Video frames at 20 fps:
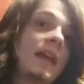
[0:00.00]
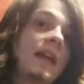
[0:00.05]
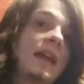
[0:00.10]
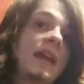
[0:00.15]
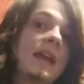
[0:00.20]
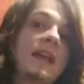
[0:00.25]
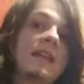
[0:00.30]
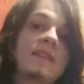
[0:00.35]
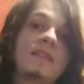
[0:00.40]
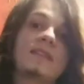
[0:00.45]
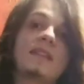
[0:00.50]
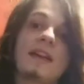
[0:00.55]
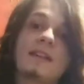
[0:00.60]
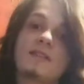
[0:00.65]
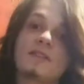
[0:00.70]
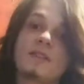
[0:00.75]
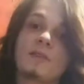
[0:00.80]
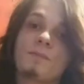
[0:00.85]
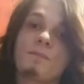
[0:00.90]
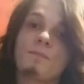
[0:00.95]
in the
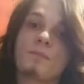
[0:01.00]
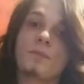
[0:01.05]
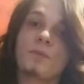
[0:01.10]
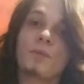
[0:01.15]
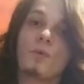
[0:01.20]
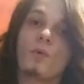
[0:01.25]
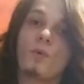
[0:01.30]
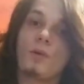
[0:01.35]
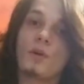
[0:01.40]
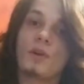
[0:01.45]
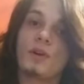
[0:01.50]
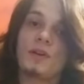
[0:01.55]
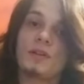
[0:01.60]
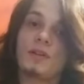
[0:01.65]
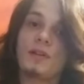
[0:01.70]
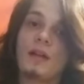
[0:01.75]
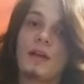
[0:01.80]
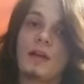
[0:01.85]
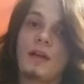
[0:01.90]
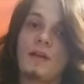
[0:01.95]
desert or
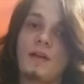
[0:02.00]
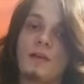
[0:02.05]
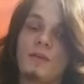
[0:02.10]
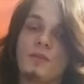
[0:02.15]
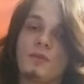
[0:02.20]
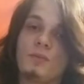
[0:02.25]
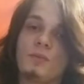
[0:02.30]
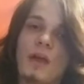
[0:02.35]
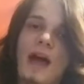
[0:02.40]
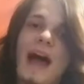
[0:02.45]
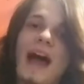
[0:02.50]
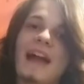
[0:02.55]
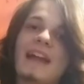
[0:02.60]
in high